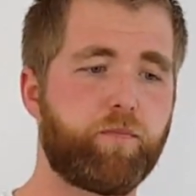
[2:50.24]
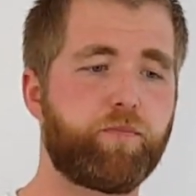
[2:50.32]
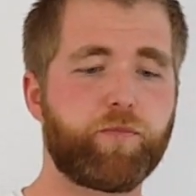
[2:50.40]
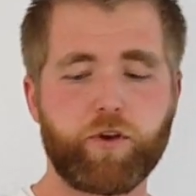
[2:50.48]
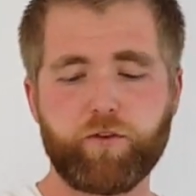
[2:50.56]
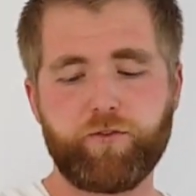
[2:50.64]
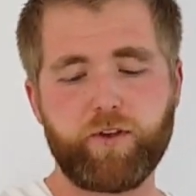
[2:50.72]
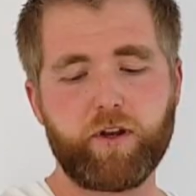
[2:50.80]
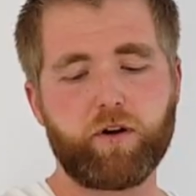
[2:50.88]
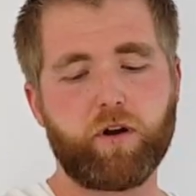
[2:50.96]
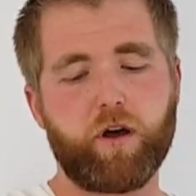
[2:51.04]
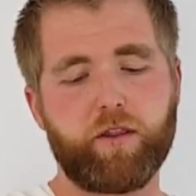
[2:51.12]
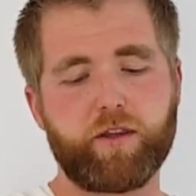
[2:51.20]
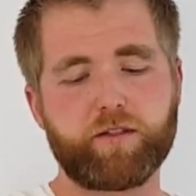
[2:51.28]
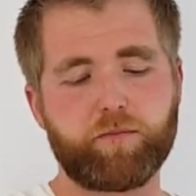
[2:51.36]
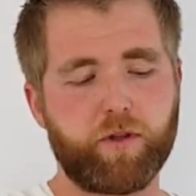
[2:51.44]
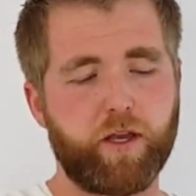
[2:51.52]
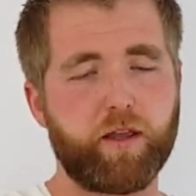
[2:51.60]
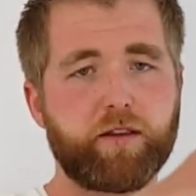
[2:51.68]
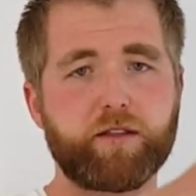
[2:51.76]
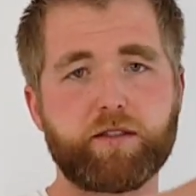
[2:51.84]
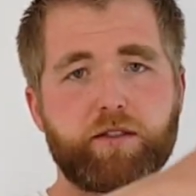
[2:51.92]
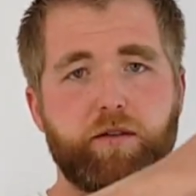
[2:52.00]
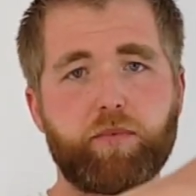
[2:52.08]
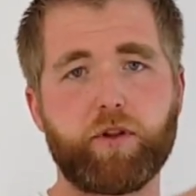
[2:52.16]
your feet are on this plate, and this
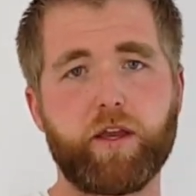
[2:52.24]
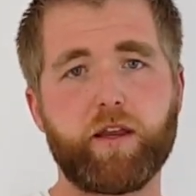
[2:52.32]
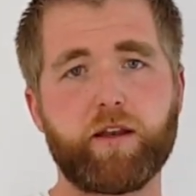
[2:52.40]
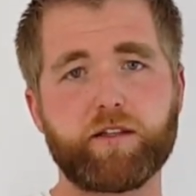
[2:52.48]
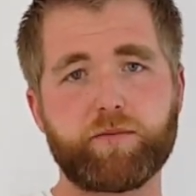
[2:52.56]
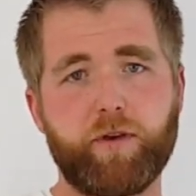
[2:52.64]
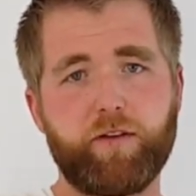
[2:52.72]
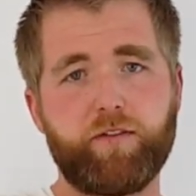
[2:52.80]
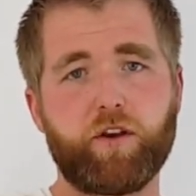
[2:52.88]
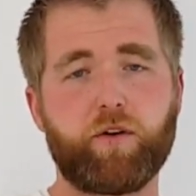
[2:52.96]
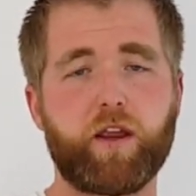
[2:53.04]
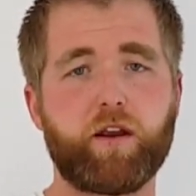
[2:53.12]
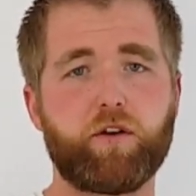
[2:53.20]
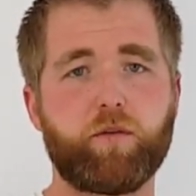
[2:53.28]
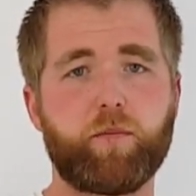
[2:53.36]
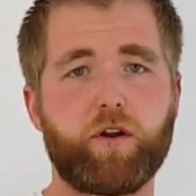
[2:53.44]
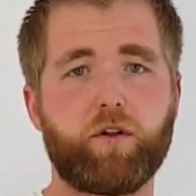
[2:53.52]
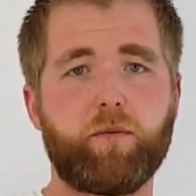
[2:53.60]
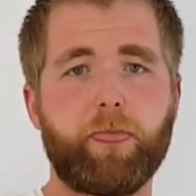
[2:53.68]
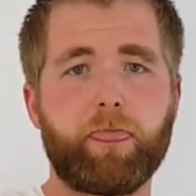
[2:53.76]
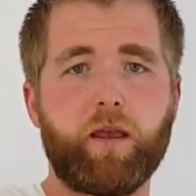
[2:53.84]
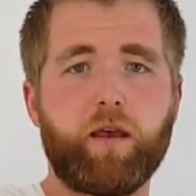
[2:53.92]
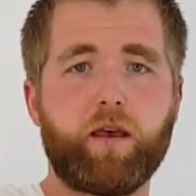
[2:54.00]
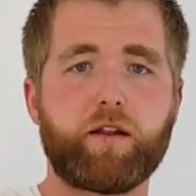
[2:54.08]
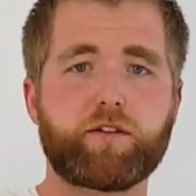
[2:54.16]
is the plate, and it's pivoting right here in the middle,
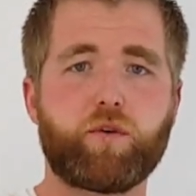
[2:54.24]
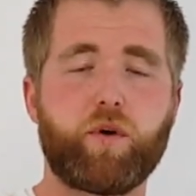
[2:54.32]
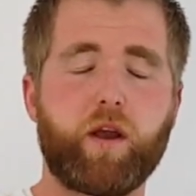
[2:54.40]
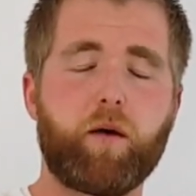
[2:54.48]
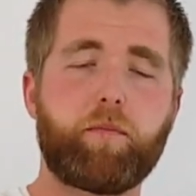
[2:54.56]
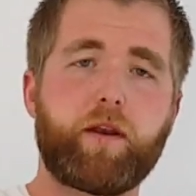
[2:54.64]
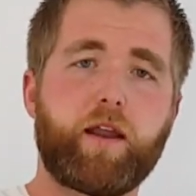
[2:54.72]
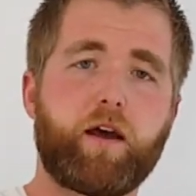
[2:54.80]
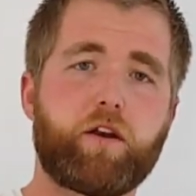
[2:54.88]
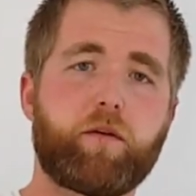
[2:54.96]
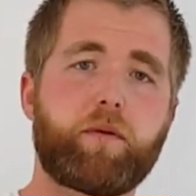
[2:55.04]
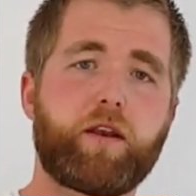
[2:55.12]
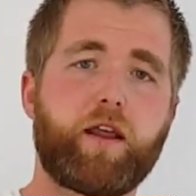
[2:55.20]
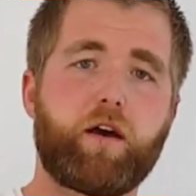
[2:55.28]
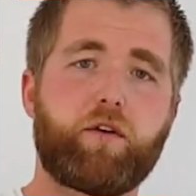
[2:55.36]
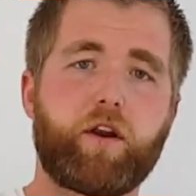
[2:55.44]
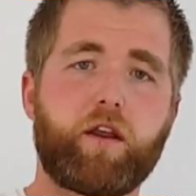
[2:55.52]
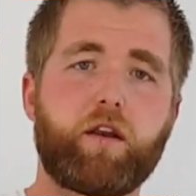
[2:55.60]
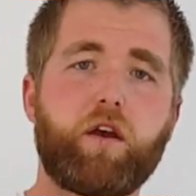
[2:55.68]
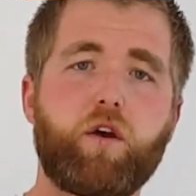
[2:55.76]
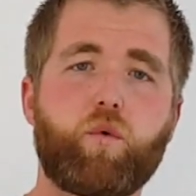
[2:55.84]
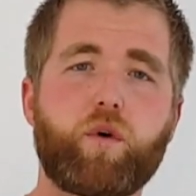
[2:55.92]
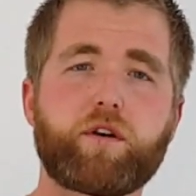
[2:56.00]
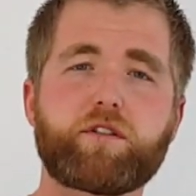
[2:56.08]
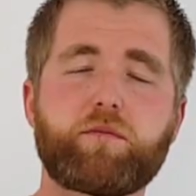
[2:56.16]
and it's going up and down, right?
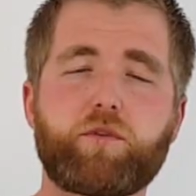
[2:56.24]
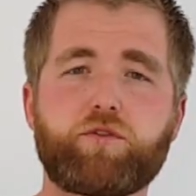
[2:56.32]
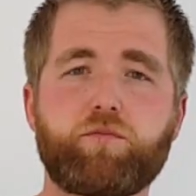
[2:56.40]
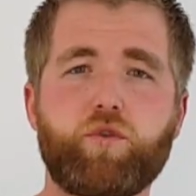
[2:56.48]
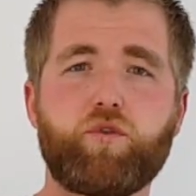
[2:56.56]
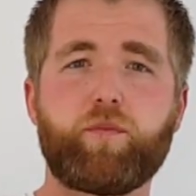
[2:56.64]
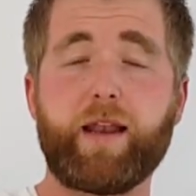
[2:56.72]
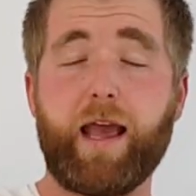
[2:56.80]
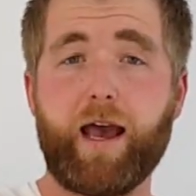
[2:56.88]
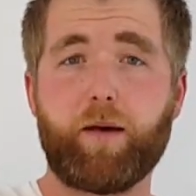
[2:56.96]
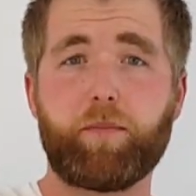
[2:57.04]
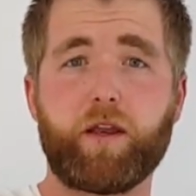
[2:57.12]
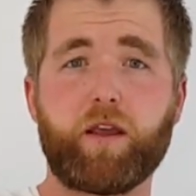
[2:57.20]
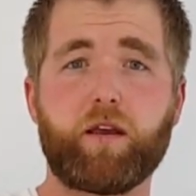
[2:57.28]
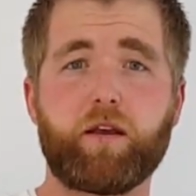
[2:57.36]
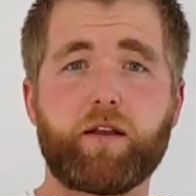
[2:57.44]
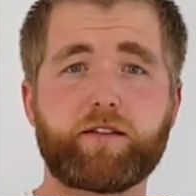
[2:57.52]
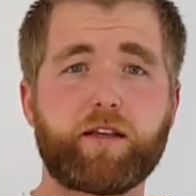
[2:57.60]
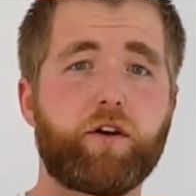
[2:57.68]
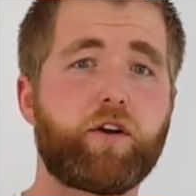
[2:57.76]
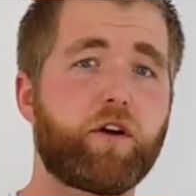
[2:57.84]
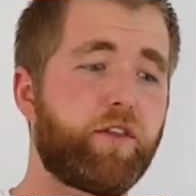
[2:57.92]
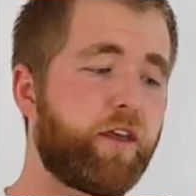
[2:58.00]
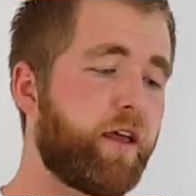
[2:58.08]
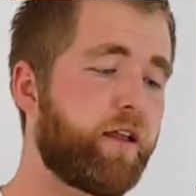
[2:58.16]
Where's the most movement happening? It's out here
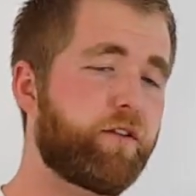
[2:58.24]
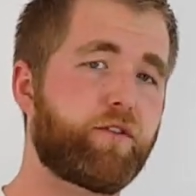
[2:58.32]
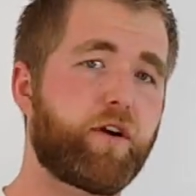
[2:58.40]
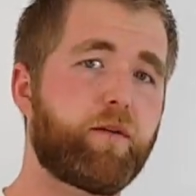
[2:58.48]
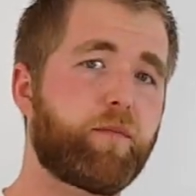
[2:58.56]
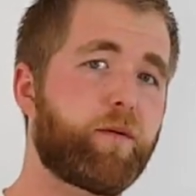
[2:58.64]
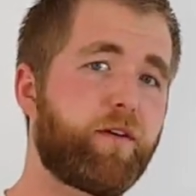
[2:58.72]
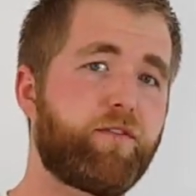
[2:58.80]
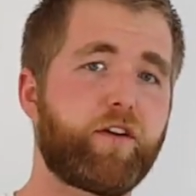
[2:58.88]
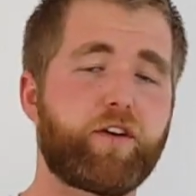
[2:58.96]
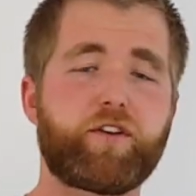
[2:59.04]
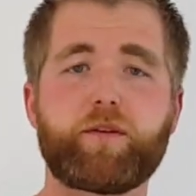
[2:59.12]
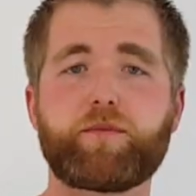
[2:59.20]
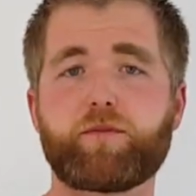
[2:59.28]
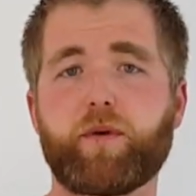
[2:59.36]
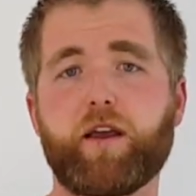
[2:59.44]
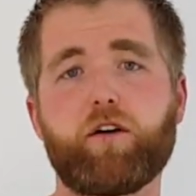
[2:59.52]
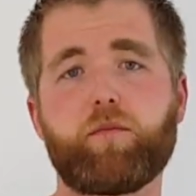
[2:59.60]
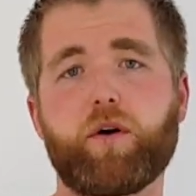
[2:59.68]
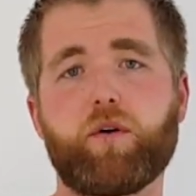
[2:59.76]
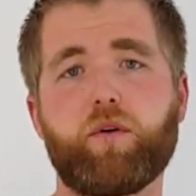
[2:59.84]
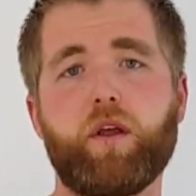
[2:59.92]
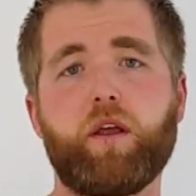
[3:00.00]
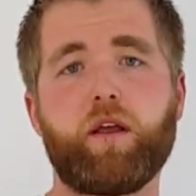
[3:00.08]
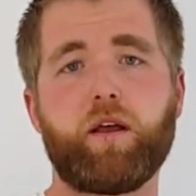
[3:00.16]
on the ends, right? By my fingertips or my elbow.
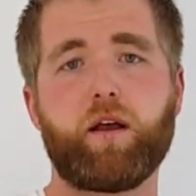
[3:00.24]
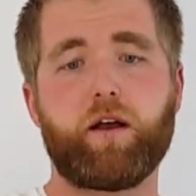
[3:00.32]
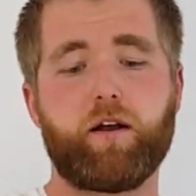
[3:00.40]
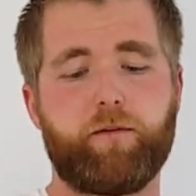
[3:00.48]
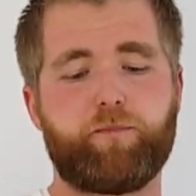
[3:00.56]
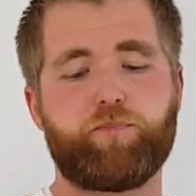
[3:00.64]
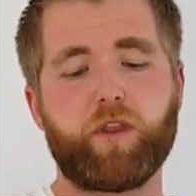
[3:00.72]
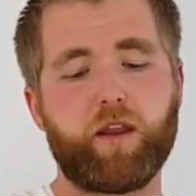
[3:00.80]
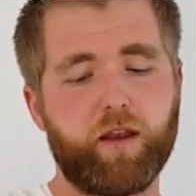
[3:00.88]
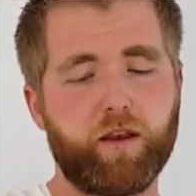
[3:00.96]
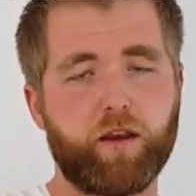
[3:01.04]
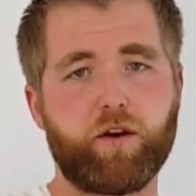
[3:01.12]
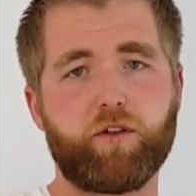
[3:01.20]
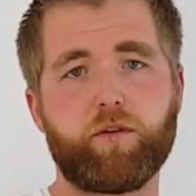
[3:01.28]
And then here in the